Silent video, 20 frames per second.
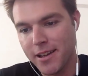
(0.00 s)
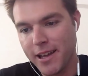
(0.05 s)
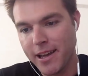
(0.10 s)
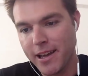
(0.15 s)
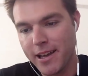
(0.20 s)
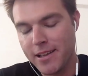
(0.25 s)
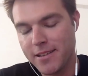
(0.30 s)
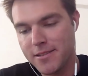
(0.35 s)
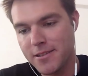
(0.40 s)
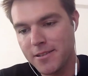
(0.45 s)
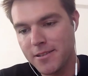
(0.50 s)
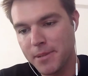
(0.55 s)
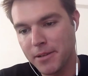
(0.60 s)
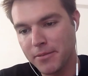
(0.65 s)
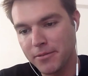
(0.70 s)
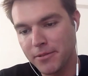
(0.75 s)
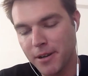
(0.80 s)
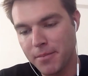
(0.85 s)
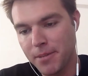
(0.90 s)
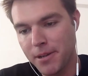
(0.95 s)
like Hansa
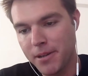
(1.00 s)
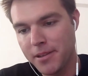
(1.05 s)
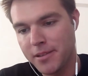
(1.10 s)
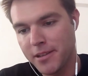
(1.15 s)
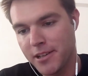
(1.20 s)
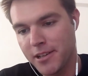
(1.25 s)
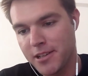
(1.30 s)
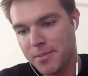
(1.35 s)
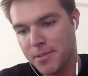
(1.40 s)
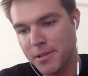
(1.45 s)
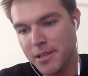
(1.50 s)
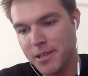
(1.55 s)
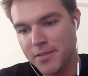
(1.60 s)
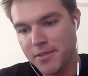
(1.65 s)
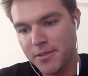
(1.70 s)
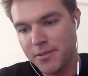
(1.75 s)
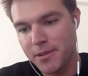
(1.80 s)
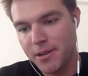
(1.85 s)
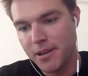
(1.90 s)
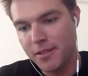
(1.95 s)
being run by the Dutch police
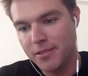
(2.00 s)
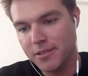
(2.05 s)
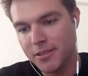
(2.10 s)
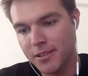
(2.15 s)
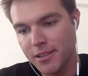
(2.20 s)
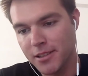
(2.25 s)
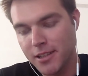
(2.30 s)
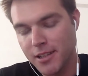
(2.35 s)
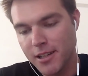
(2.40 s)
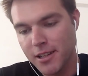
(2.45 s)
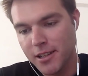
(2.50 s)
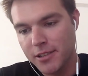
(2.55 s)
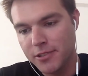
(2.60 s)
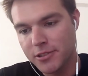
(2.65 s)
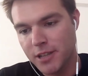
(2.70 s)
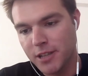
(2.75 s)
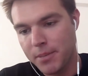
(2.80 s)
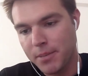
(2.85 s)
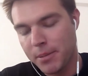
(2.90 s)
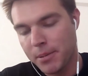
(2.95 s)
for a while to
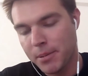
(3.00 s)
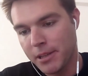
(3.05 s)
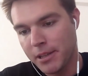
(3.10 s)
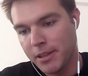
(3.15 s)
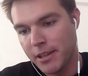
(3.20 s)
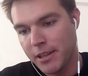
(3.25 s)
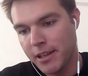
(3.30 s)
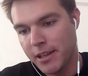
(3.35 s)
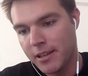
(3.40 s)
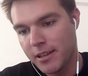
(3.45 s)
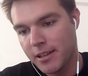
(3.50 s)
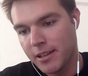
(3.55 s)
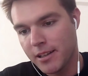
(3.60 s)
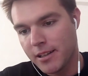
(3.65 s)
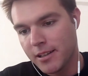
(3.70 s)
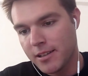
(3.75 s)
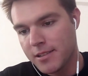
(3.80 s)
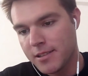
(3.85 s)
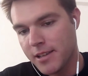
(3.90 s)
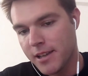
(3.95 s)
trap people in there.
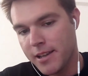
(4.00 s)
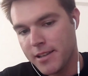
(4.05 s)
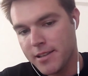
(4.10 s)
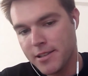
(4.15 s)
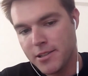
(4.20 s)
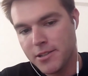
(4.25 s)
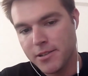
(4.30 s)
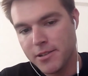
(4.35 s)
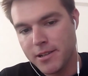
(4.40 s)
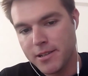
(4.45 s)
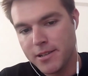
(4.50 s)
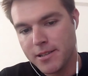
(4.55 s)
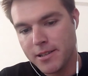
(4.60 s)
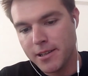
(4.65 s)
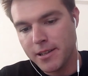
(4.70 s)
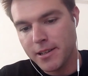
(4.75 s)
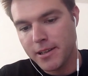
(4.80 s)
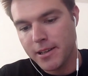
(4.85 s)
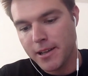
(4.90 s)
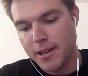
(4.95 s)
So yeah, it's
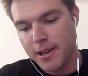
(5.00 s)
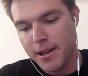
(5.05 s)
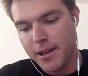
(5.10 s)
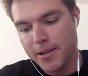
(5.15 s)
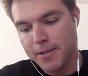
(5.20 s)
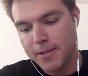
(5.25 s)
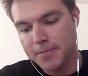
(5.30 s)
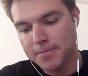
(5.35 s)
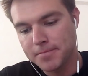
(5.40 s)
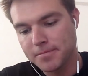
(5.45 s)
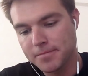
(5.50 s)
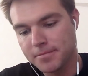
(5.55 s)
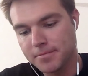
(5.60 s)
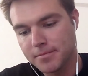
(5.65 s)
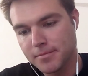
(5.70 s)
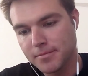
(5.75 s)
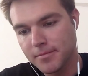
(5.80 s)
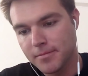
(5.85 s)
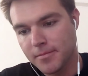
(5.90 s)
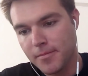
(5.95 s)
interesting. Um,
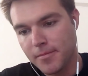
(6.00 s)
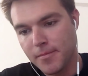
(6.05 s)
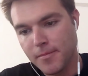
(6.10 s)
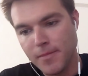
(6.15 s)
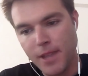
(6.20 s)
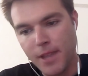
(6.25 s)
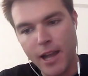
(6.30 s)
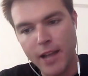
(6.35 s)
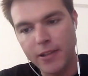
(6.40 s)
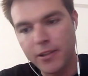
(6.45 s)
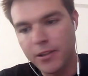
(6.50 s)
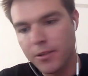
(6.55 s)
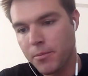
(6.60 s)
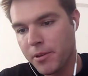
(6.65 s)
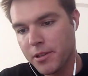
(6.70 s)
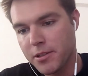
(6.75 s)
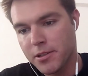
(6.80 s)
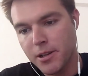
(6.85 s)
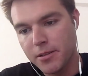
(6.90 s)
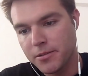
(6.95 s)
I don't
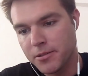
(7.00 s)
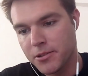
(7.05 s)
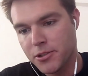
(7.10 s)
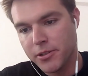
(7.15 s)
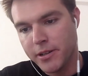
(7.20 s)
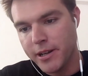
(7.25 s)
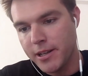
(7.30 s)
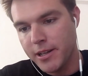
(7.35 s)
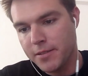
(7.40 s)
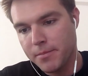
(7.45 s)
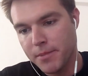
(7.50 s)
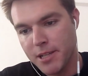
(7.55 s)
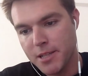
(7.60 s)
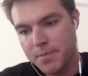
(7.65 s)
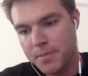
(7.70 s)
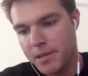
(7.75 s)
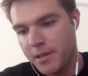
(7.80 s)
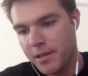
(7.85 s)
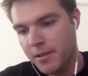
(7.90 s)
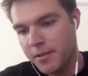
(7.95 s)
know what the total trade
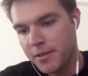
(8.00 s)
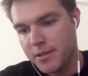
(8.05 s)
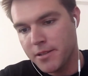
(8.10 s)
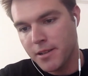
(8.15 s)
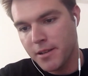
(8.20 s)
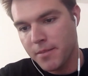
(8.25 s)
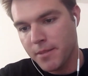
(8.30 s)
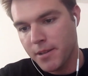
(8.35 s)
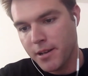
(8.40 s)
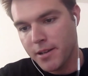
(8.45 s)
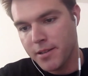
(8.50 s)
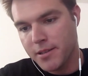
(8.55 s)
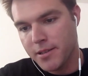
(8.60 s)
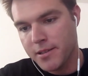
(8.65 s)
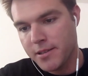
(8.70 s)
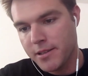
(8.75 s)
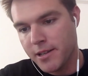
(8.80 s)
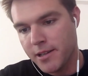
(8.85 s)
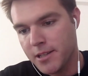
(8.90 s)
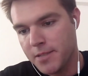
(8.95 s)
must be on these dark markets
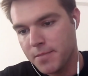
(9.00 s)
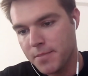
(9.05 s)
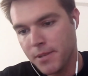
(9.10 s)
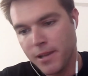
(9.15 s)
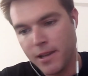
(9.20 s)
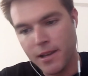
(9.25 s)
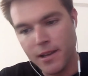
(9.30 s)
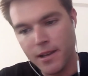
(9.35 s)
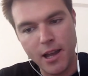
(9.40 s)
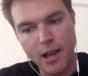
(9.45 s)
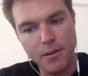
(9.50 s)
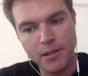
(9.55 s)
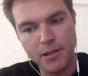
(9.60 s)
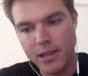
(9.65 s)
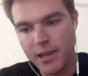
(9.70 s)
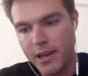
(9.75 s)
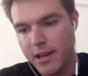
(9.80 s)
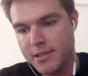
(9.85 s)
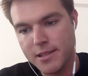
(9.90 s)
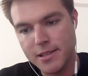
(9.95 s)
these days, but I
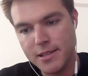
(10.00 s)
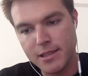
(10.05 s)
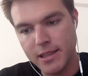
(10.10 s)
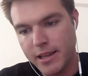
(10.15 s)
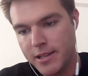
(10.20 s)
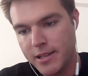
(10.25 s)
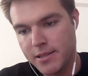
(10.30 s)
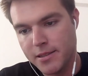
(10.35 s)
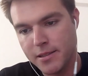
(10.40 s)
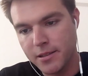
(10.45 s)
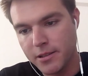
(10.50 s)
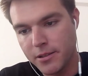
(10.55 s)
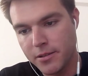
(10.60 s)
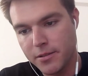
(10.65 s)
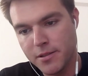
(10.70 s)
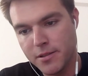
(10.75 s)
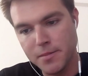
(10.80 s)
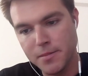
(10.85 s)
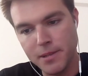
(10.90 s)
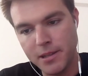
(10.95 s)
would guess it's less than it
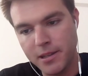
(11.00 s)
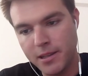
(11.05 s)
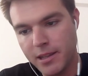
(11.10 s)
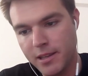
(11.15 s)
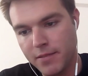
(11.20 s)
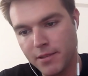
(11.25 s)
used to be,